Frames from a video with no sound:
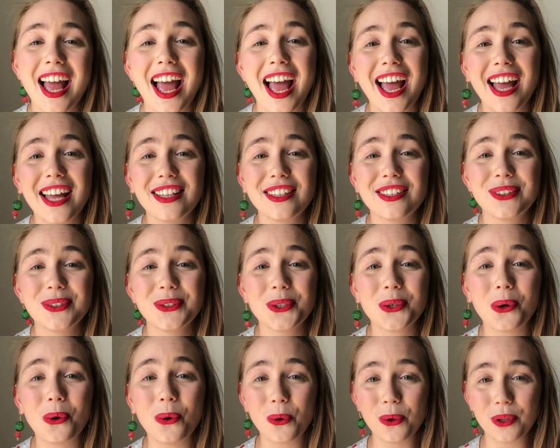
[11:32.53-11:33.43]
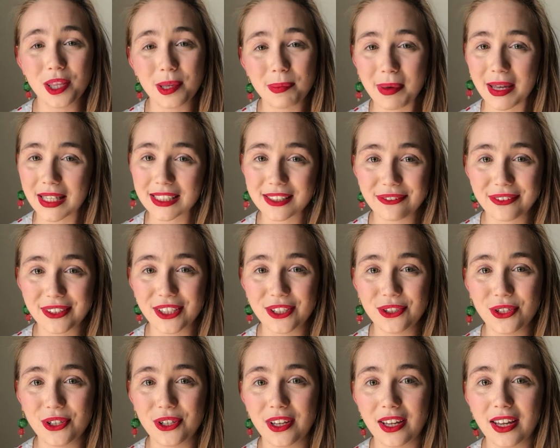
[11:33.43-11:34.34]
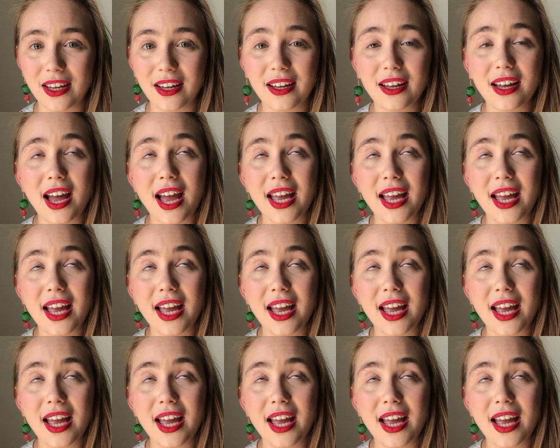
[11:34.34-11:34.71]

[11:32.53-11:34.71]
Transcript: and all the best for the new year.